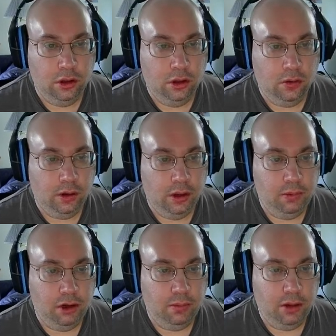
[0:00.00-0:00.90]
Why
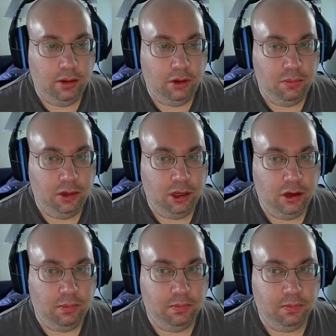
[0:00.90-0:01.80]
wouldn't I be able to pick it up?